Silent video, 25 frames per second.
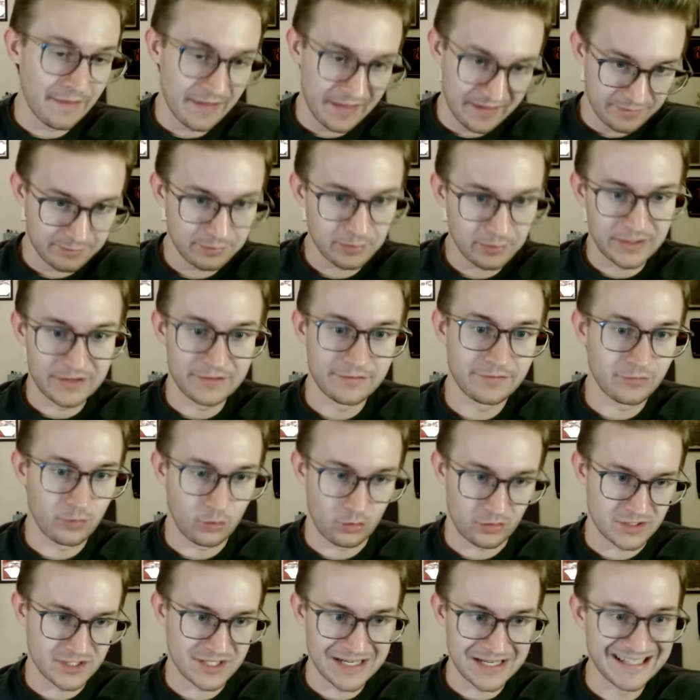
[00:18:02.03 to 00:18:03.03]
they've played
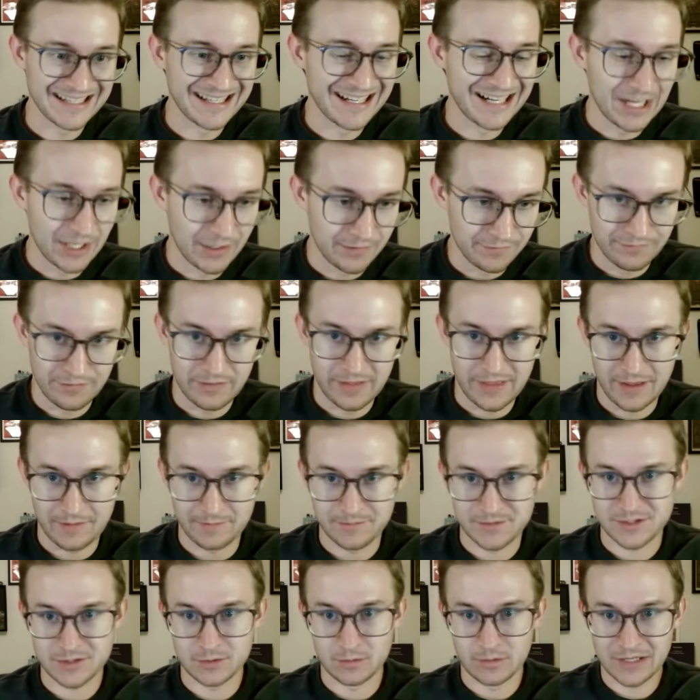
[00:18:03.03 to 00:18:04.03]
14 of them.
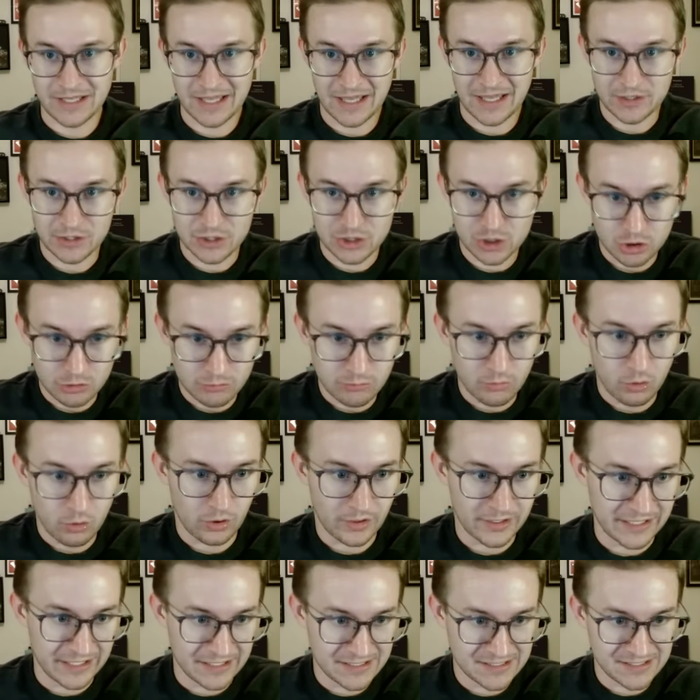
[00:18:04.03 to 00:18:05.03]
So again, 2 more
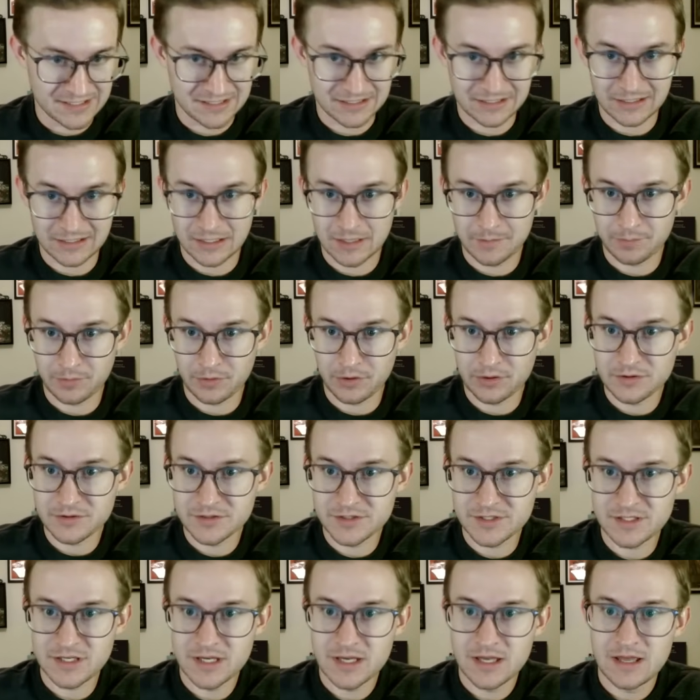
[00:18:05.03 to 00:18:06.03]
against the
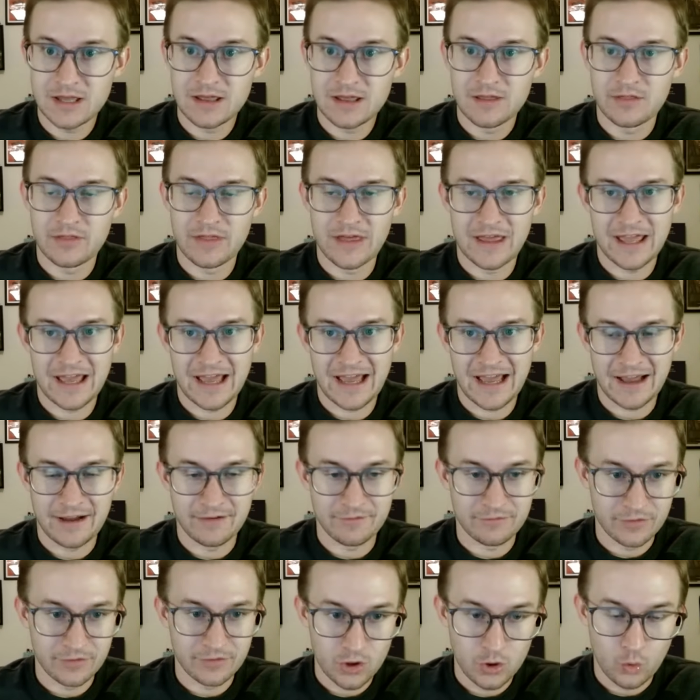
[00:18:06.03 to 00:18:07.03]
Clippers. They
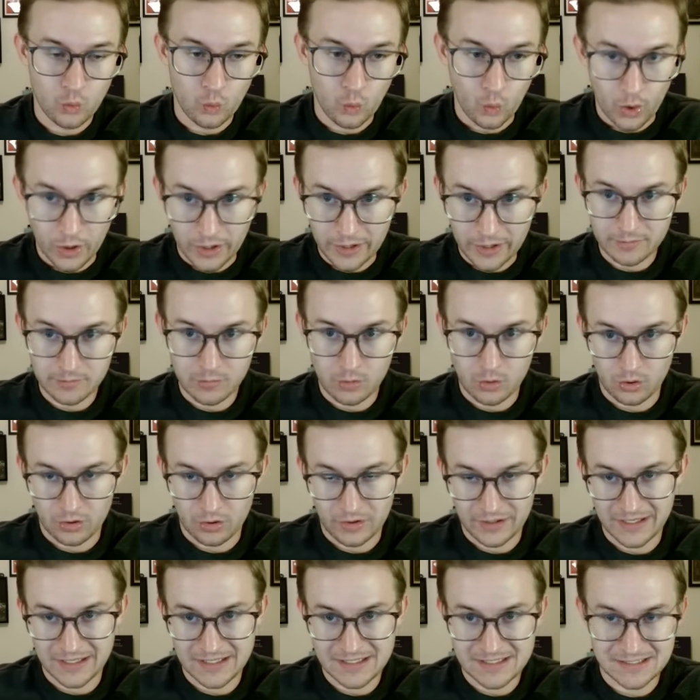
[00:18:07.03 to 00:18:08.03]
have 1 more
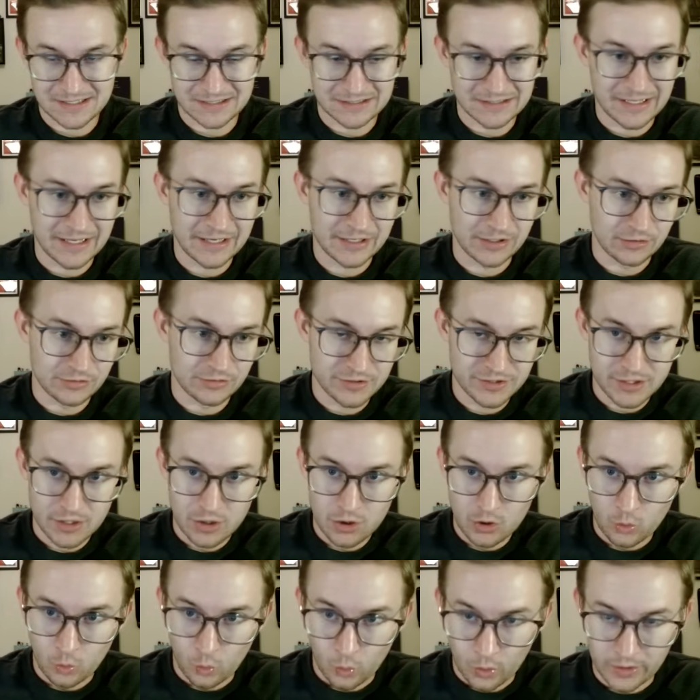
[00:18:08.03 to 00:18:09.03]
against the Lakers,
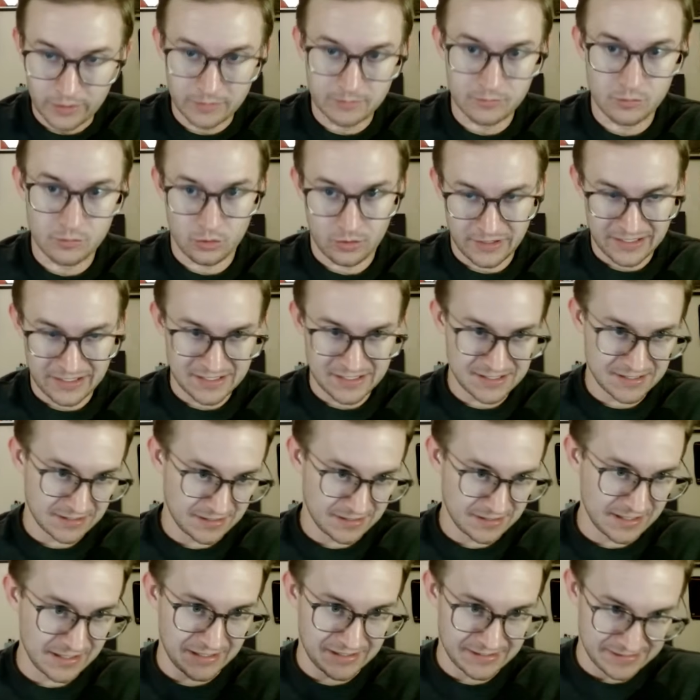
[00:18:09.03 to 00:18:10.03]
1 more against the
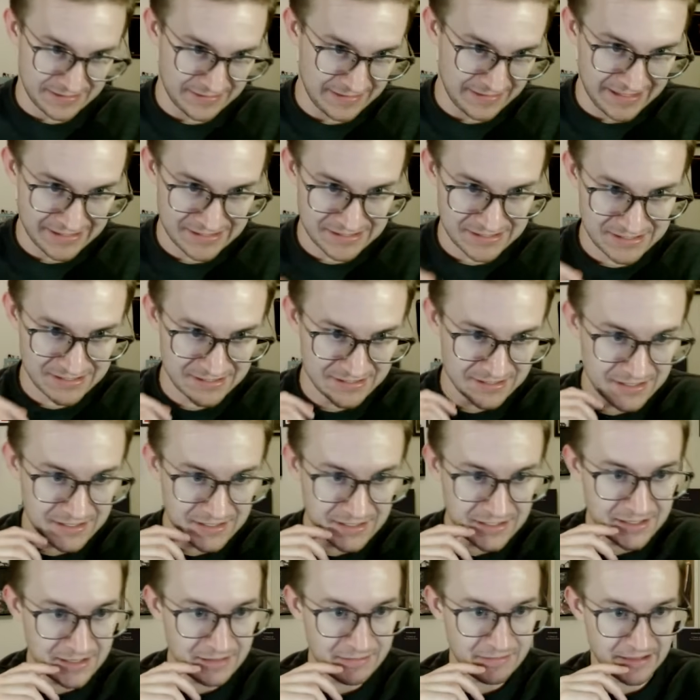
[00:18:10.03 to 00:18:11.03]
Kings, and that's
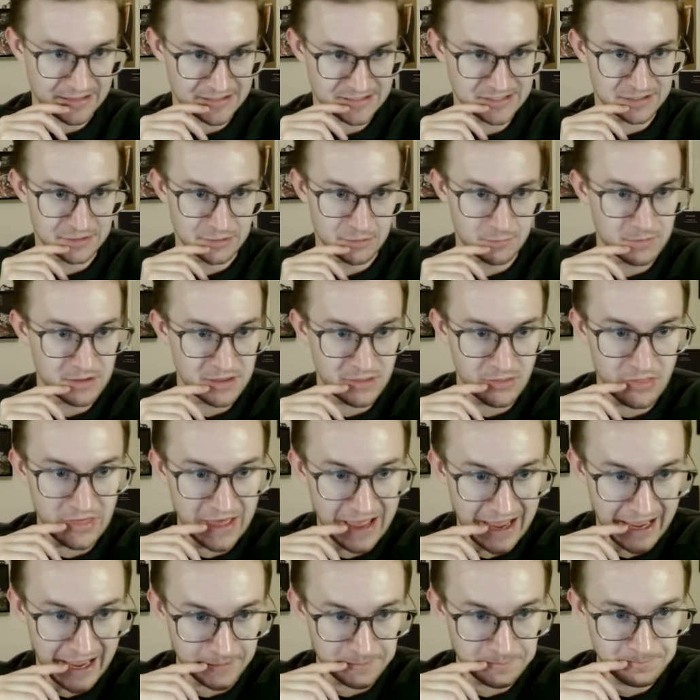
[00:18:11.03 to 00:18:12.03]
going to be
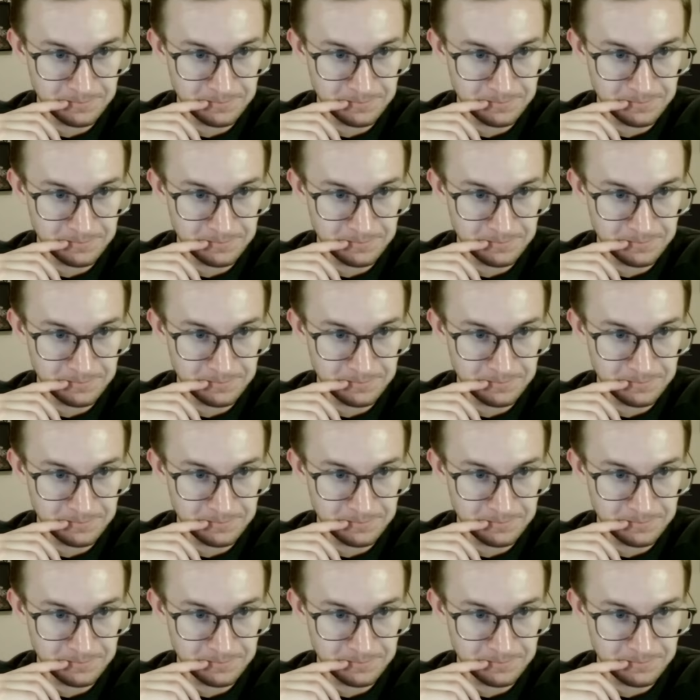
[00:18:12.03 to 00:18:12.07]
that.